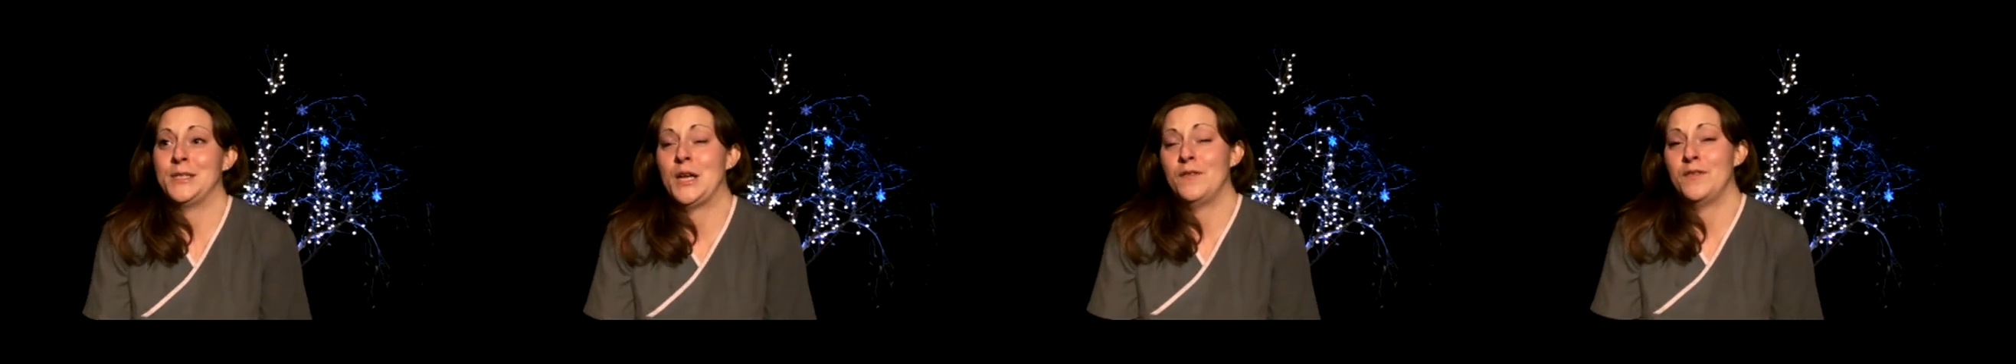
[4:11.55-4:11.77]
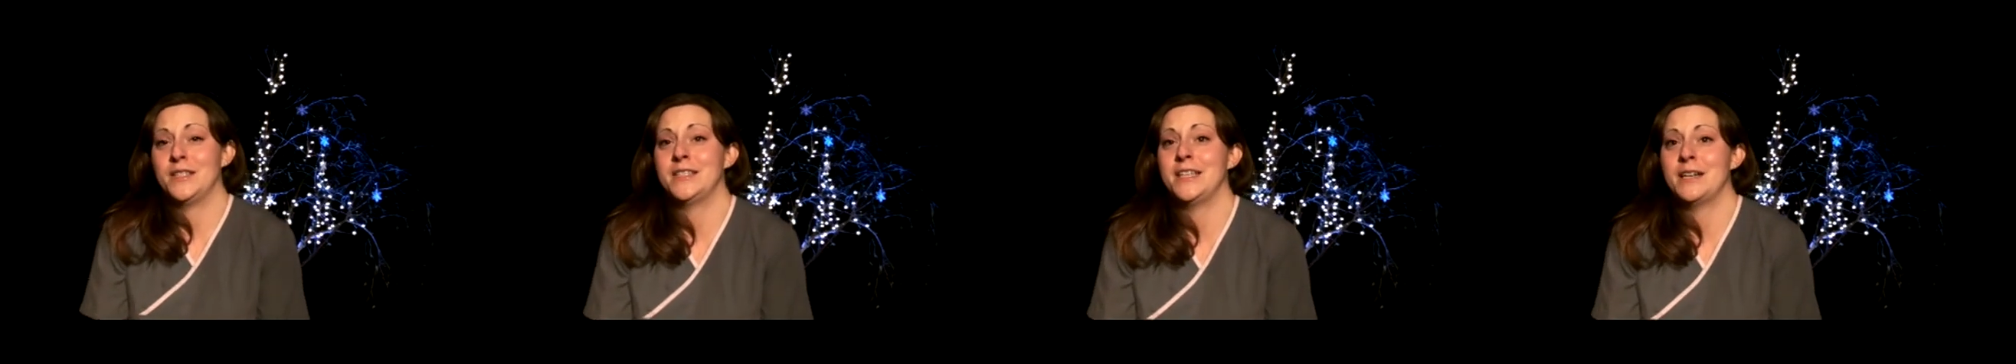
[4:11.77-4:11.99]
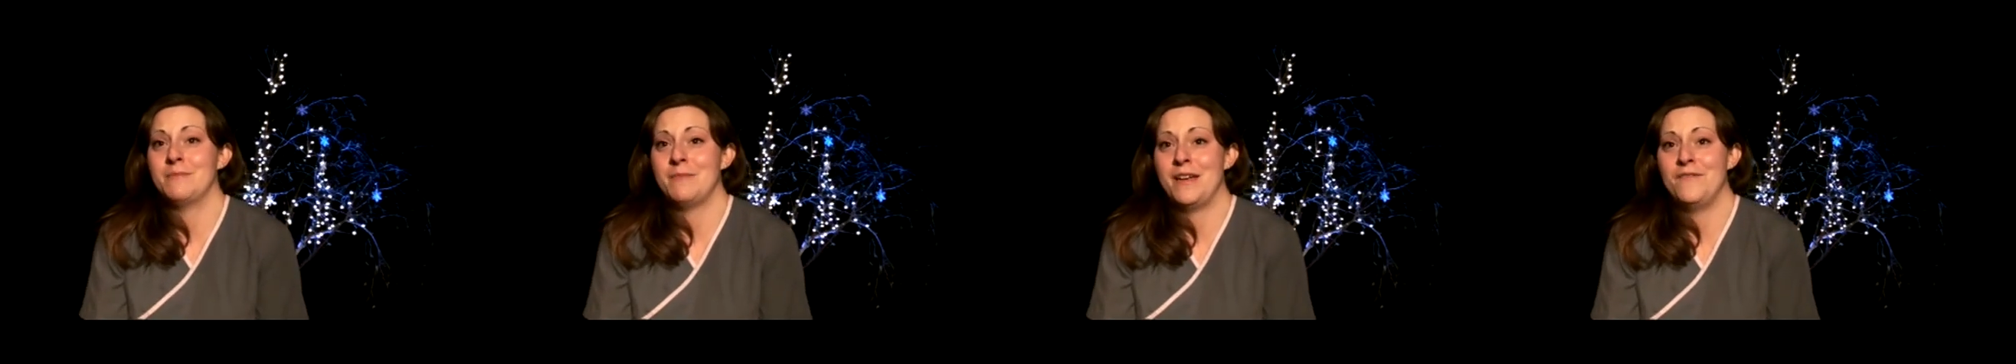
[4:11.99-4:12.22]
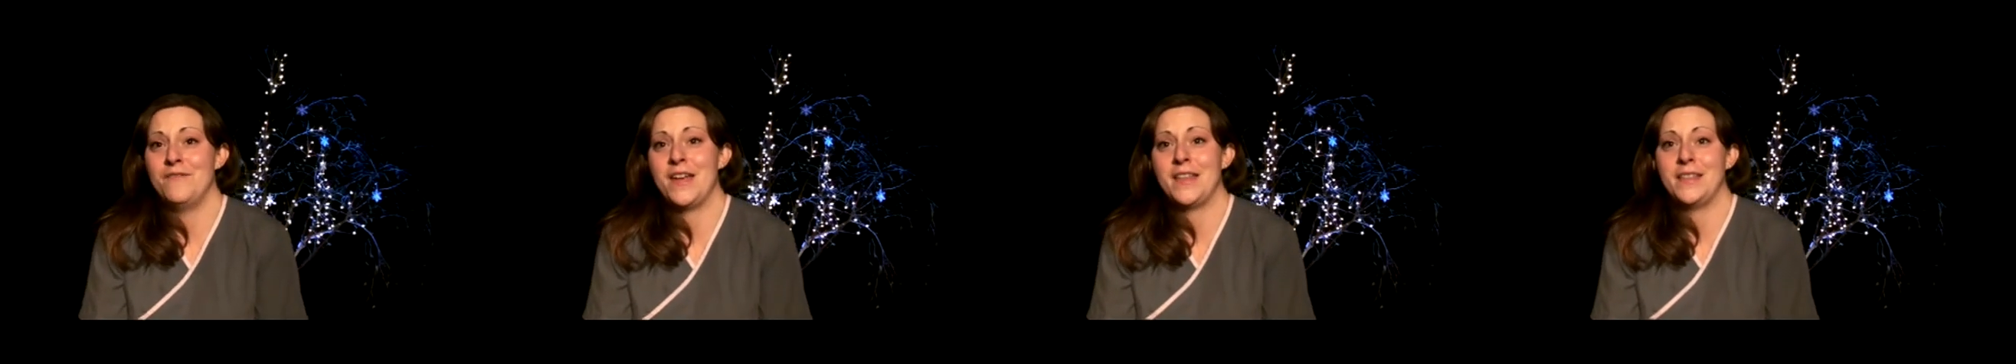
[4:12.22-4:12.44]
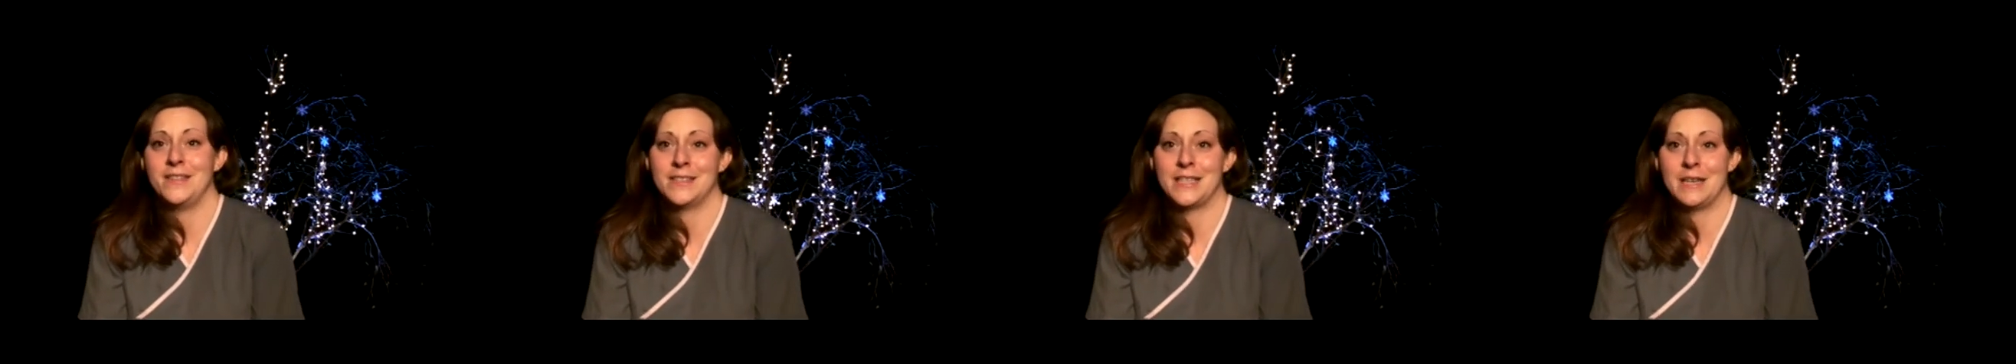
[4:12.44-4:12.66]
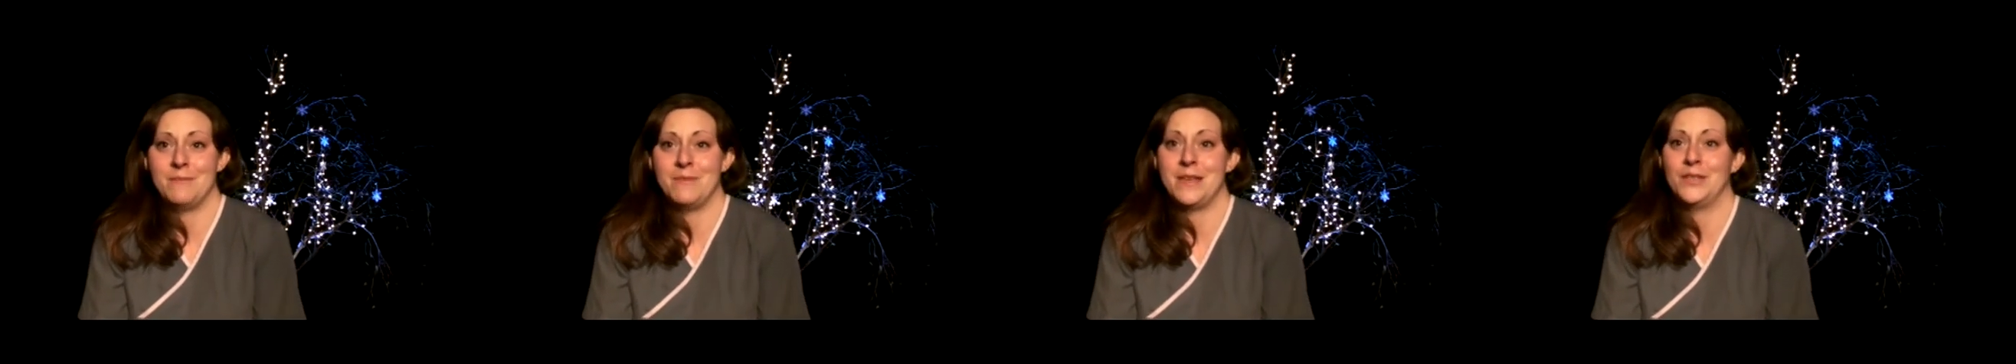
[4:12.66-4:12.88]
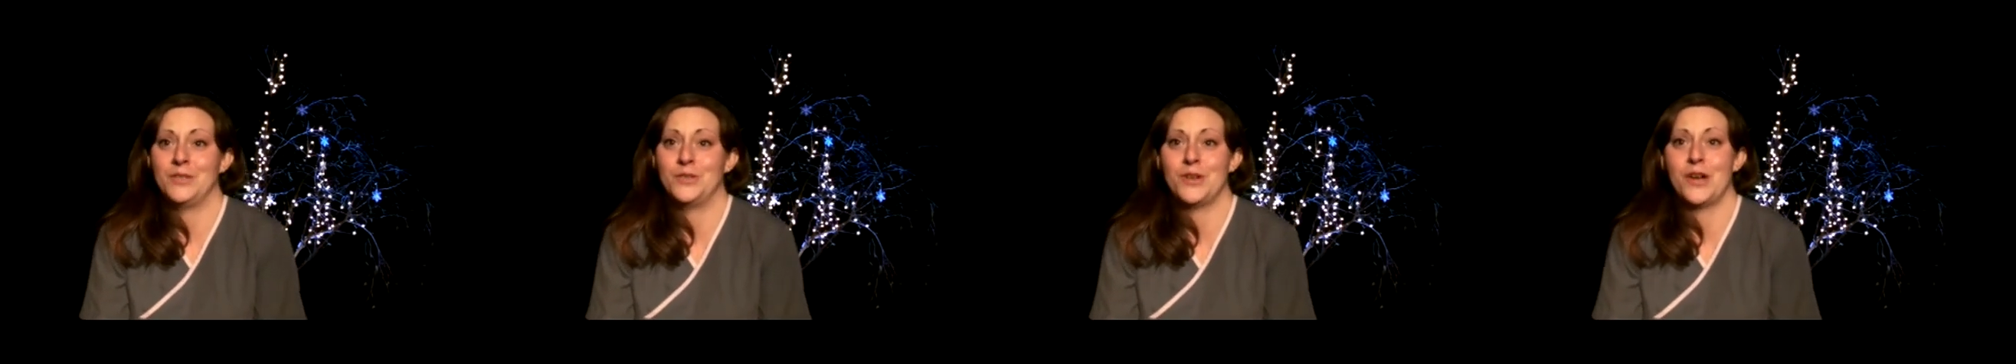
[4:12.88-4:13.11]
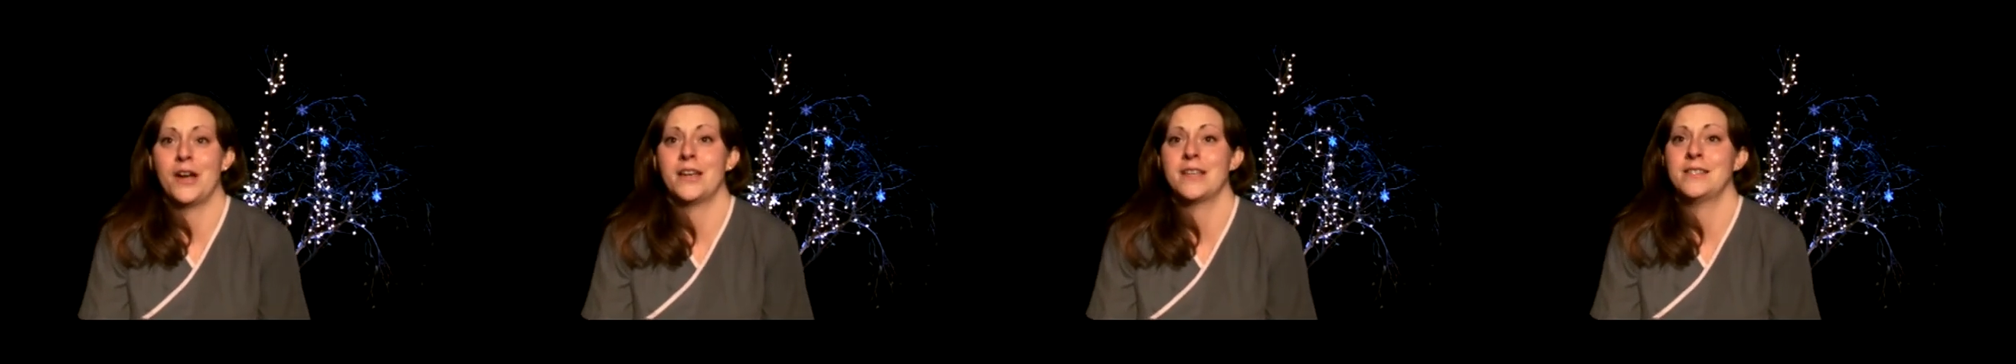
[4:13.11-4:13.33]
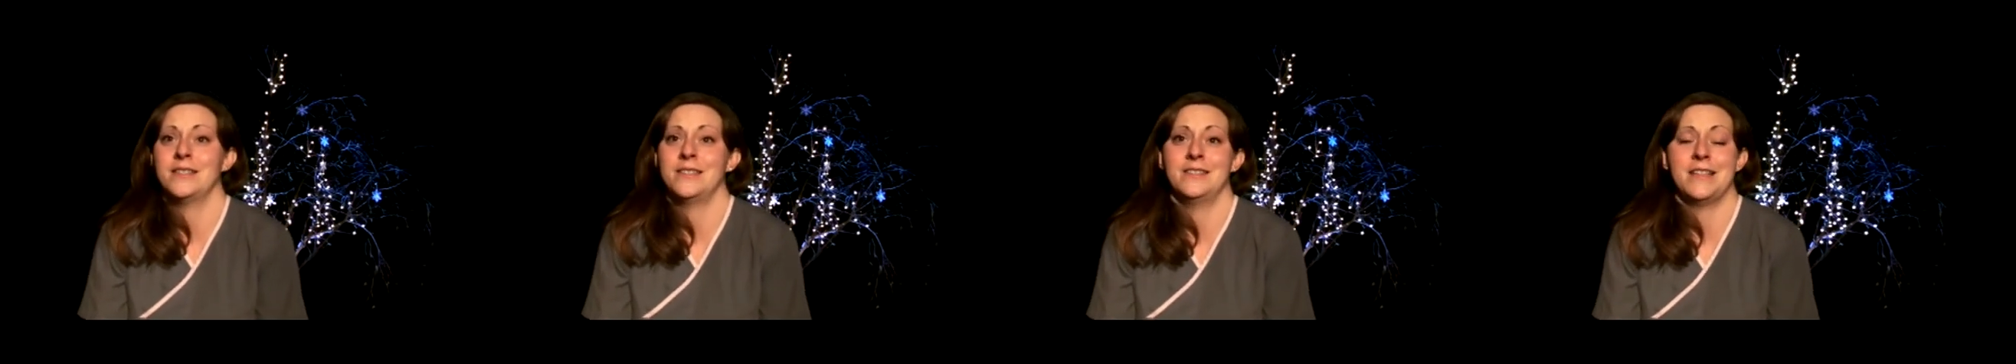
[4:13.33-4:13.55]
and all of a sudden my faith is going to be as strong
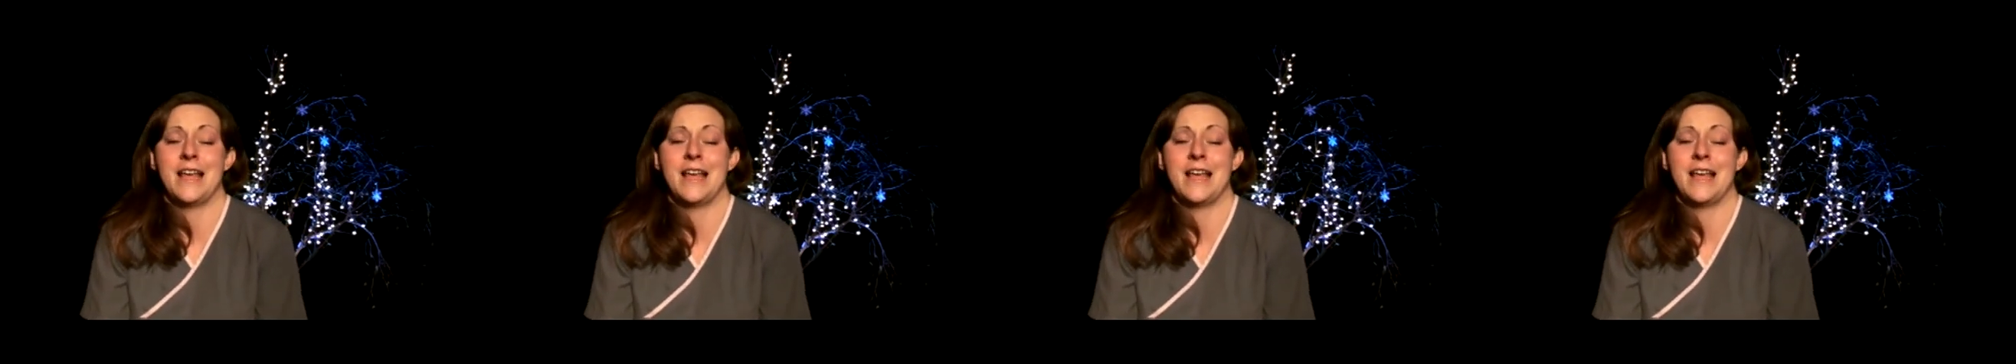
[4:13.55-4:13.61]
as